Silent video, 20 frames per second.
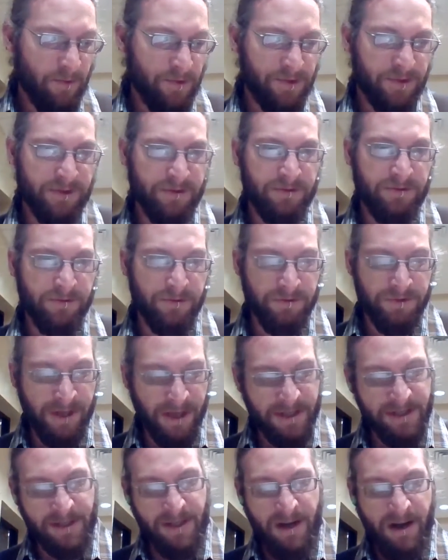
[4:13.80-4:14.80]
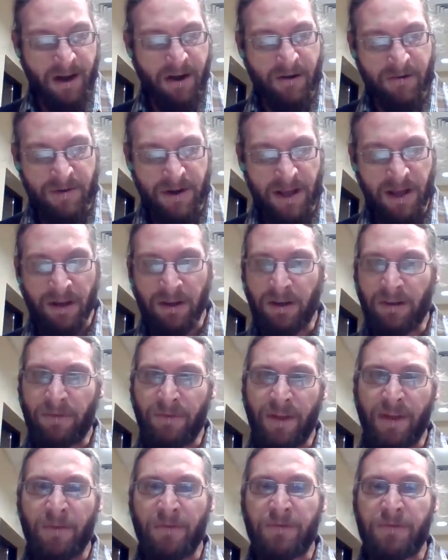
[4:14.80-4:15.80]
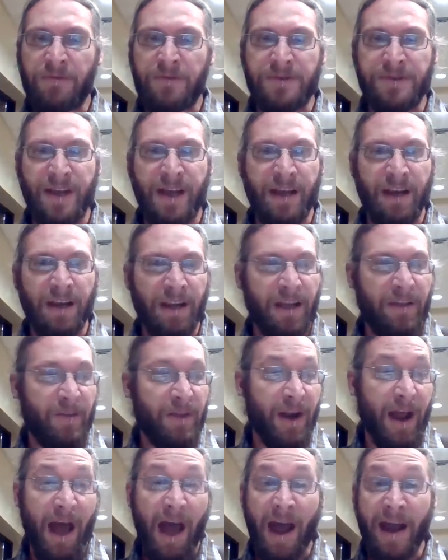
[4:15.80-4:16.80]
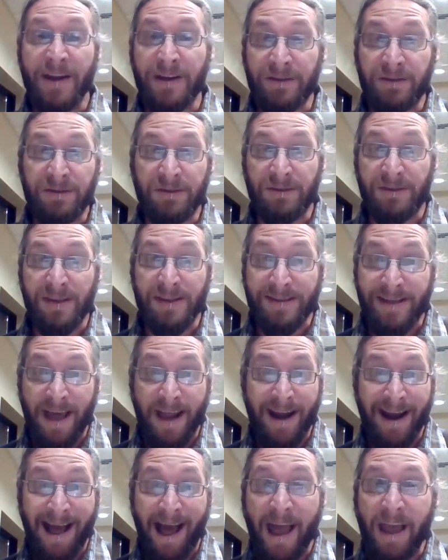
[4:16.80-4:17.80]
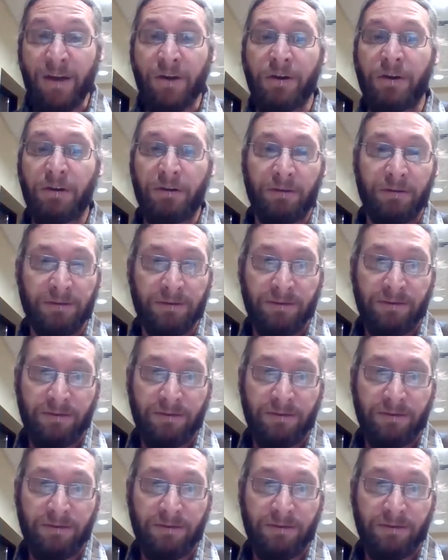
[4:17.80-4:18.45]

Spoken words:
It was through Dixon and O'Neil and then through Stan Lee that I decided I could